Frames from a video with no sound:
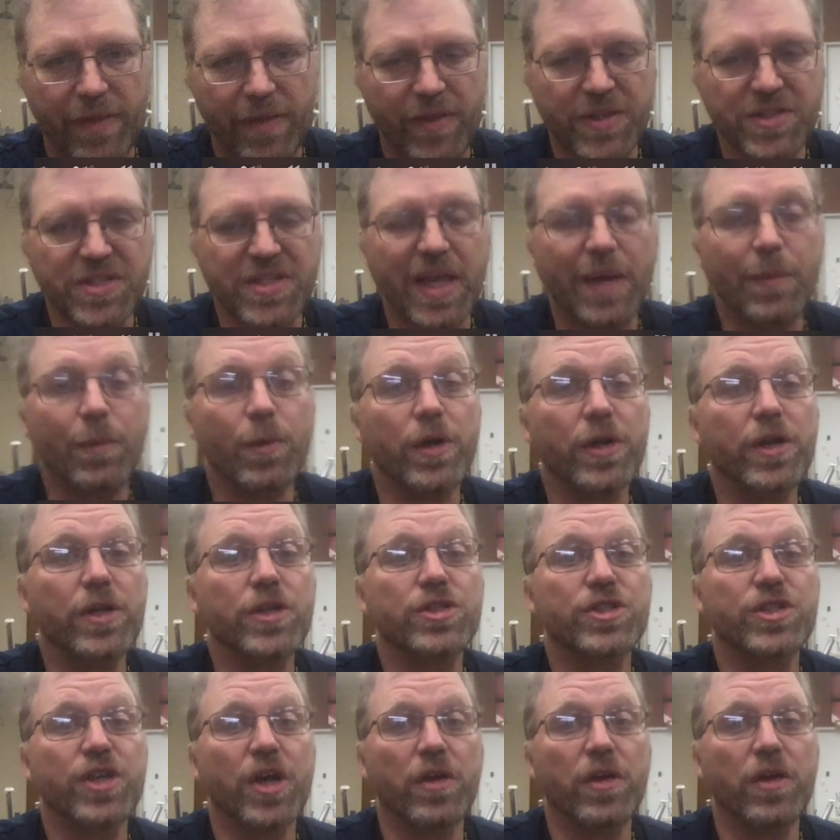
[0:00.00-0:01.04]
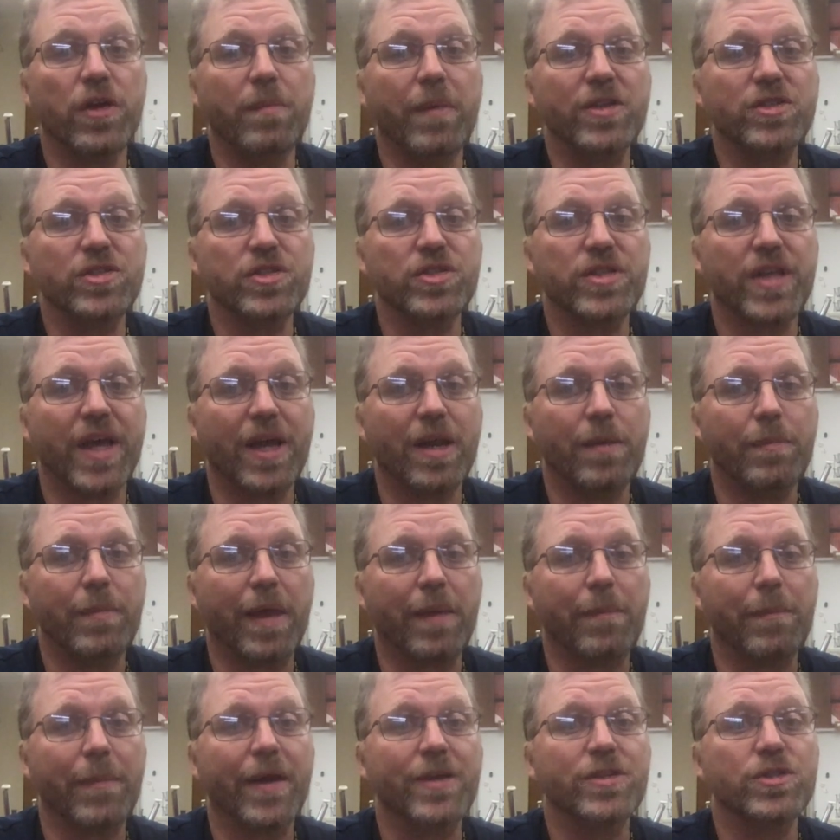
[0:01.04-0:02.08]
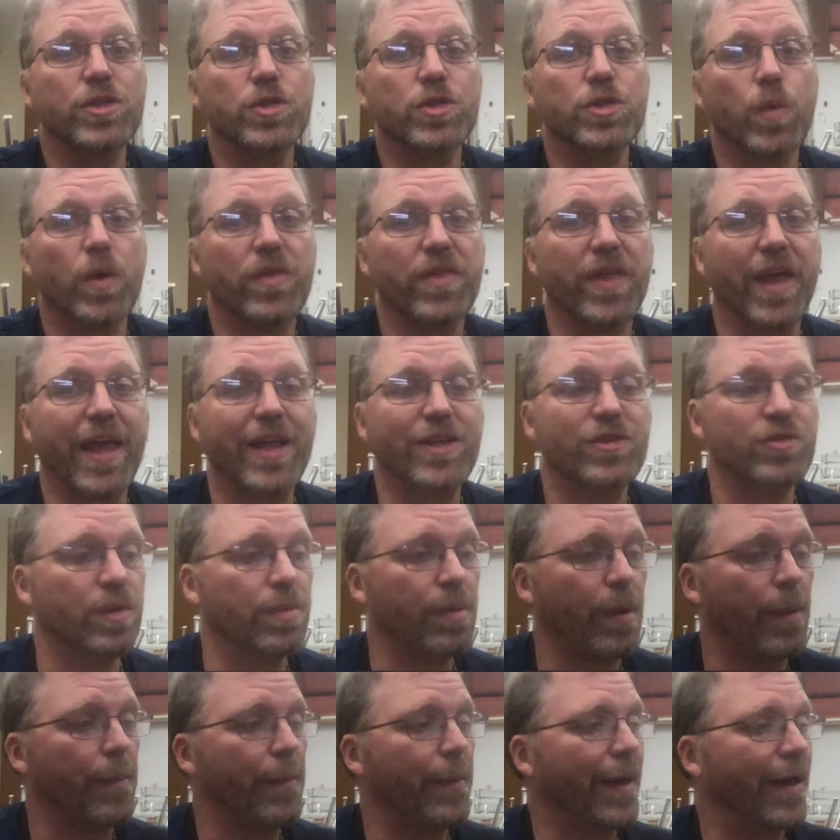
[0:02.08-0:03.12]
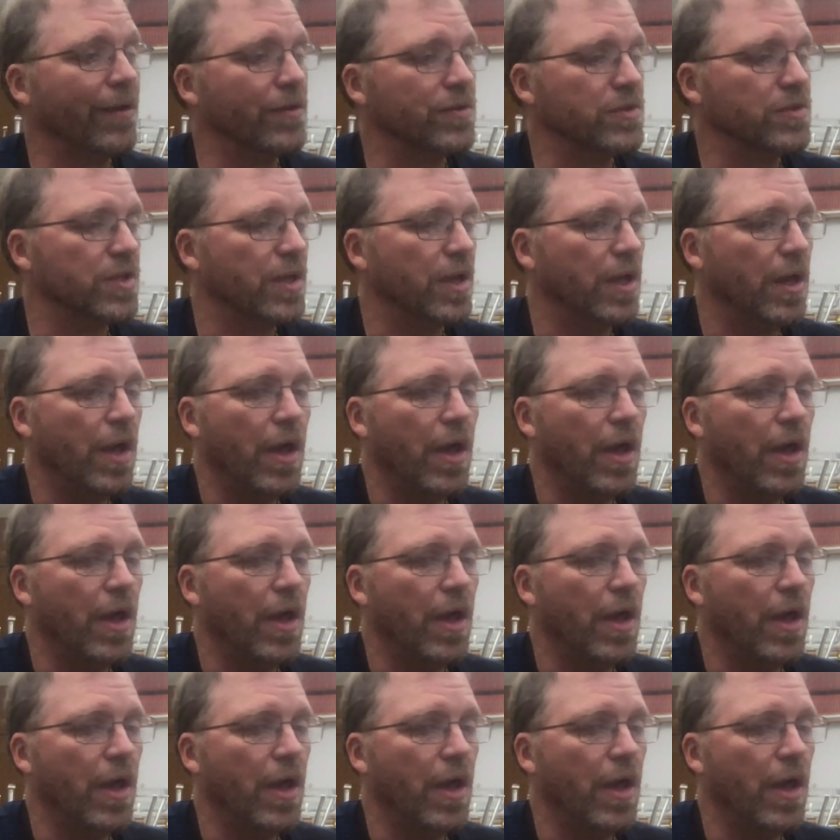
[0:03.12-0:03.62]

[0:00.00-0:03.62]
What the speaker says: This time we're going to show the measures, how to make measures with a triple beam balance.